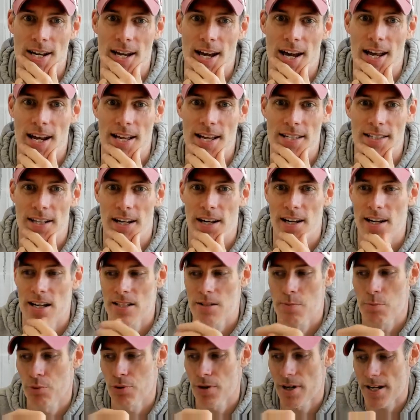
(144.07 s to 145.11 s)
And it's a, it's
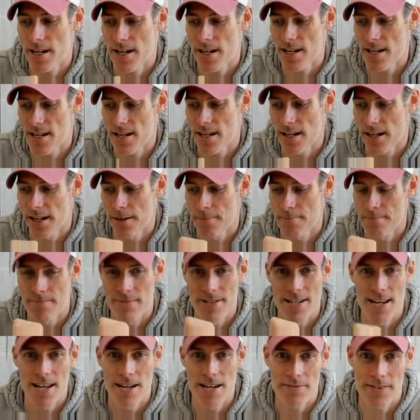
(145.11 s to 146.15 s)
a pretty um,
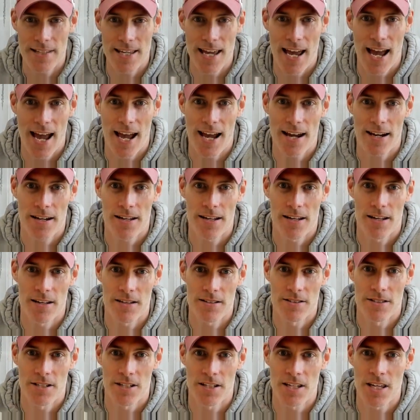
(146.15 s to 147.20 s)
nifty hack
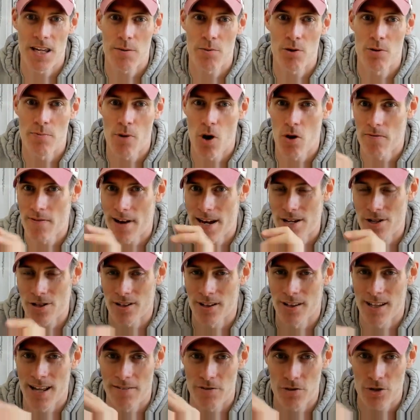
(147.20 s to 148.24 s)
to keep your
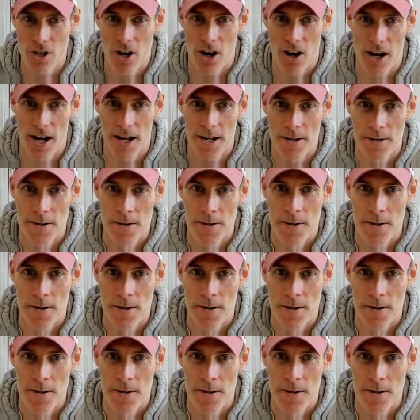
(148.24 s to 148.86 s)
motivational levels high.